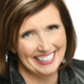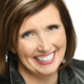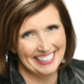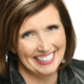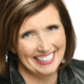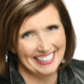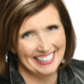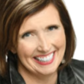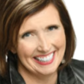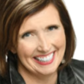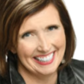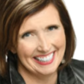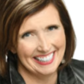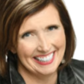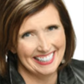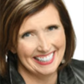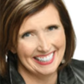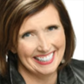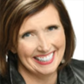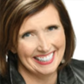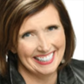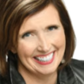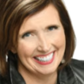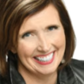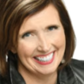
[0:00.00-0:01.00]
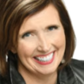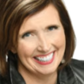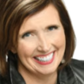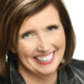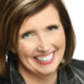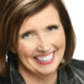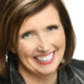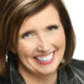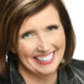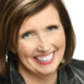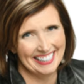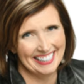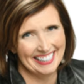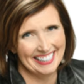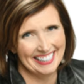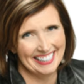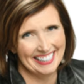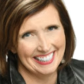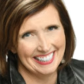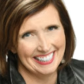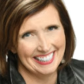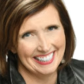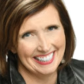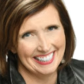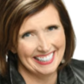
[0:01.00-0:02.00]

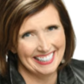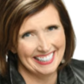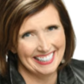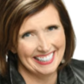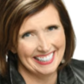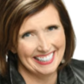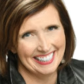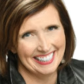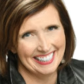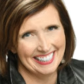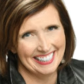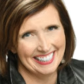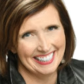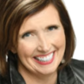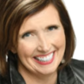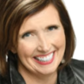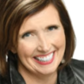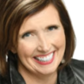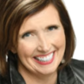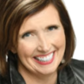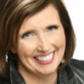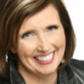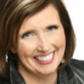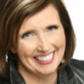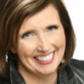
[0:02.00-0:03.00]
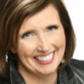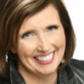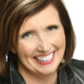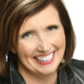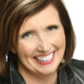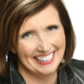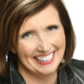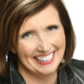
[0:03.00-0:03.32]
(no lip movement)